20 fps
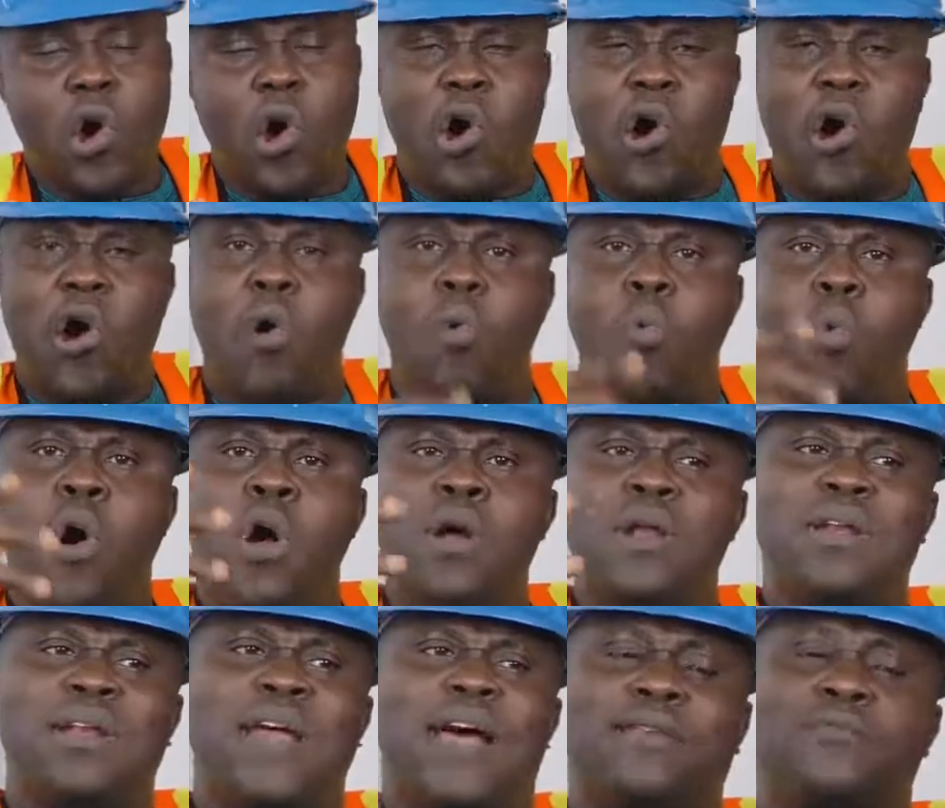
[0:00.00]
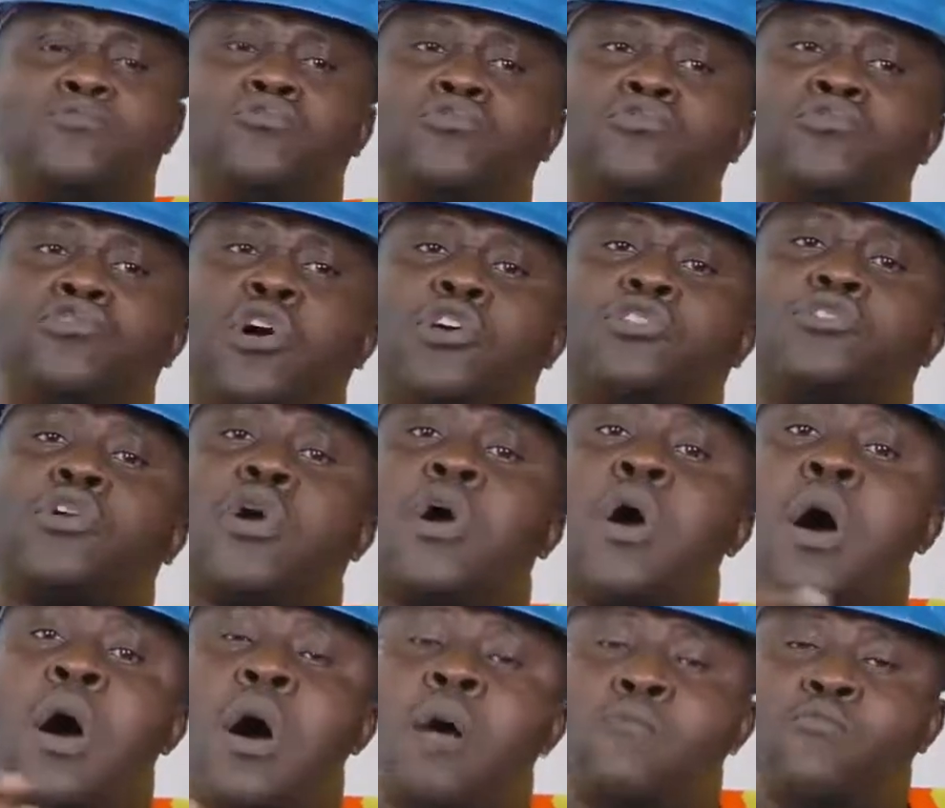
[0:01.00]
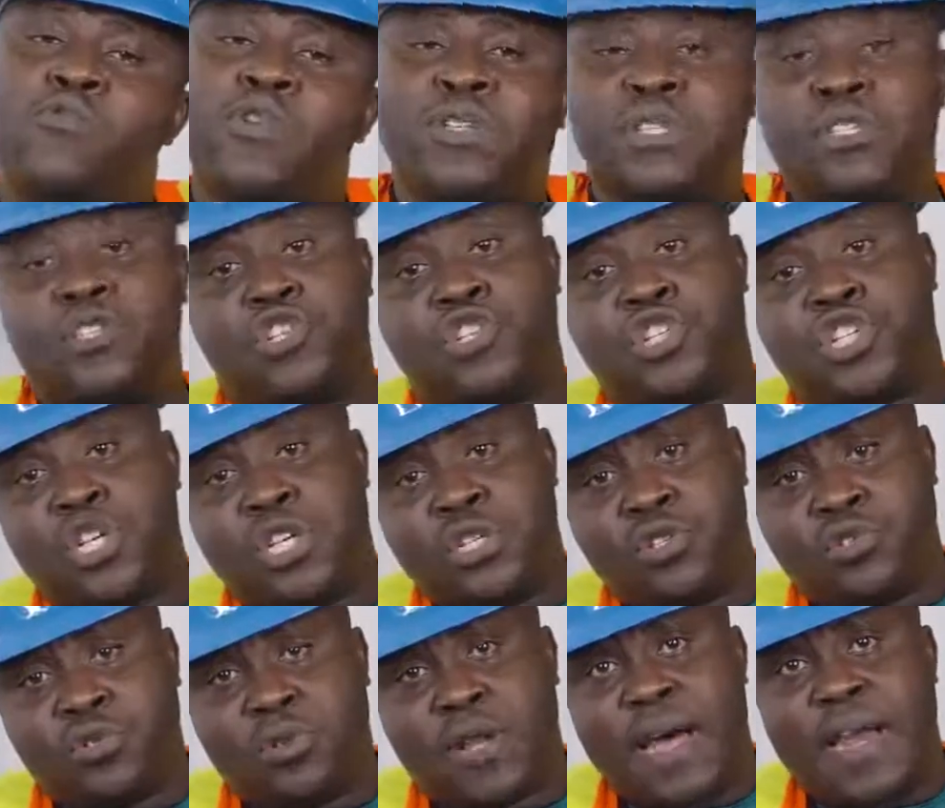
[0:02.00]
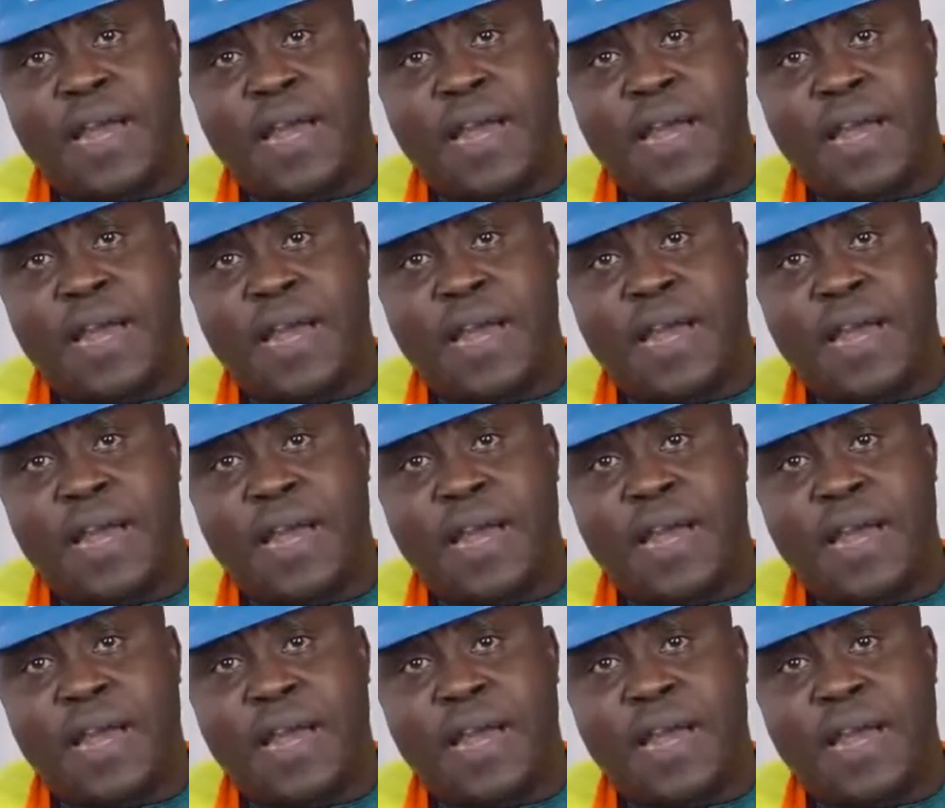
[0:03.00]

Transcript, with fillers: Or one that will just come with his chisel